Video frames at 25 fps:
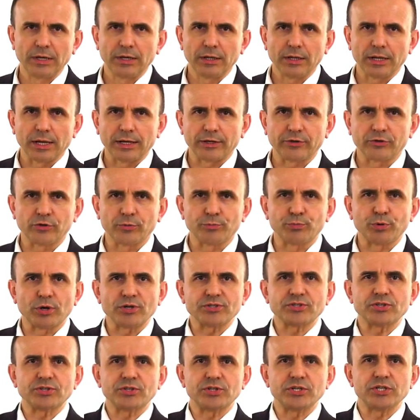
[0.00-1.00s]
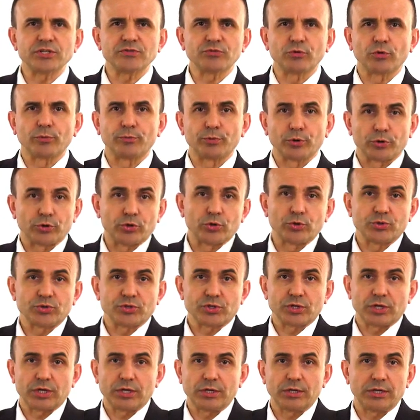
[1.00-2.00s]
like the processes for
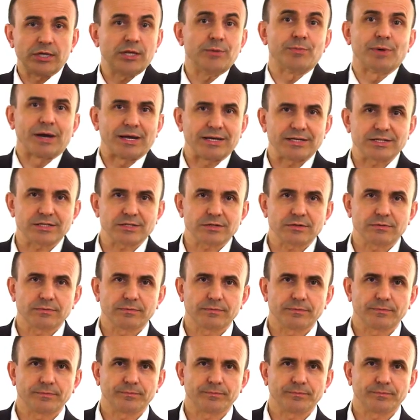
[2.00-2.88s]
producing e-bikes.